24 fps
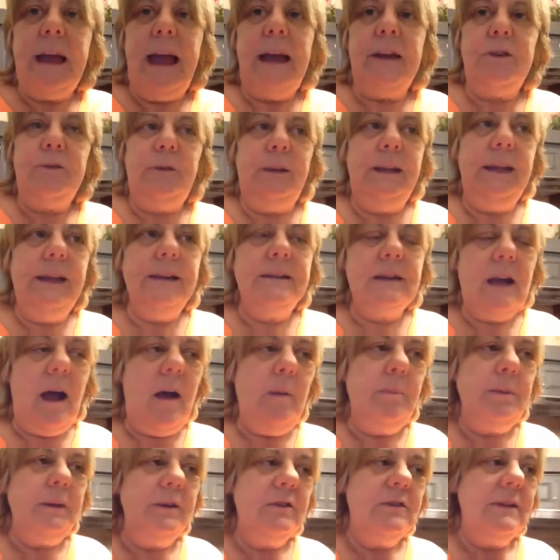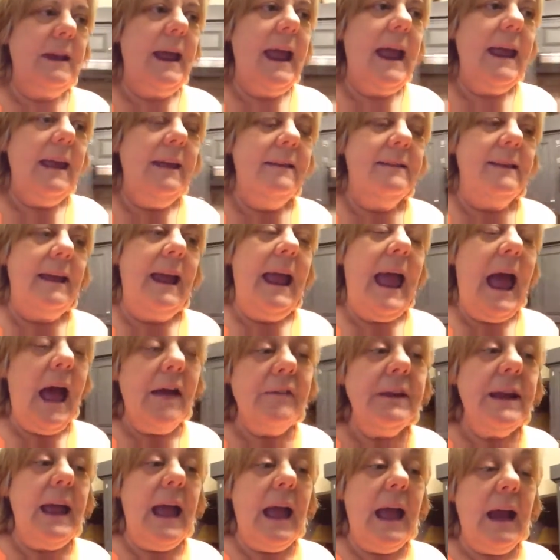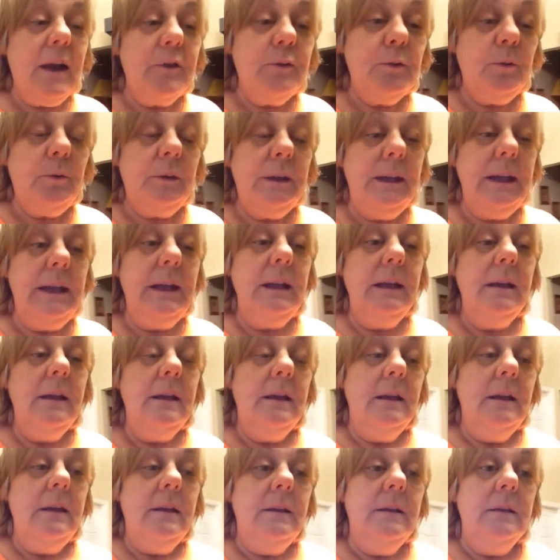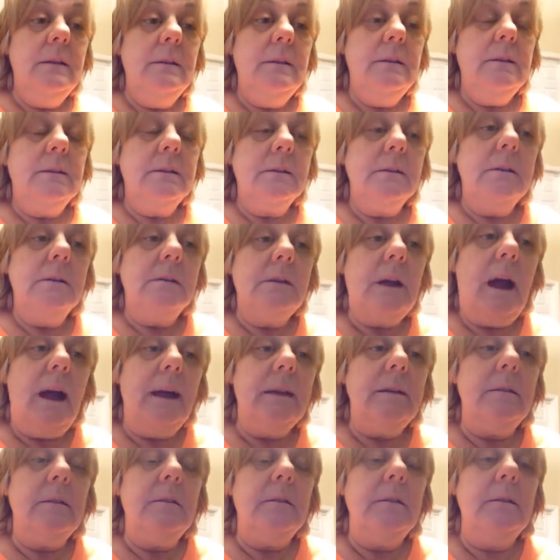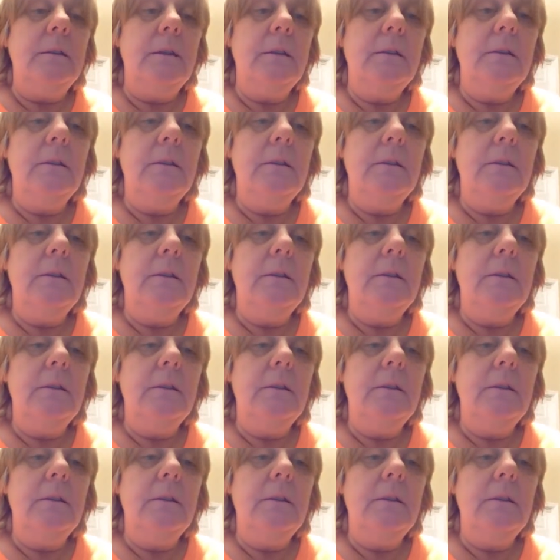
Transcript: actually accomplished tonight is I haven't actually gotten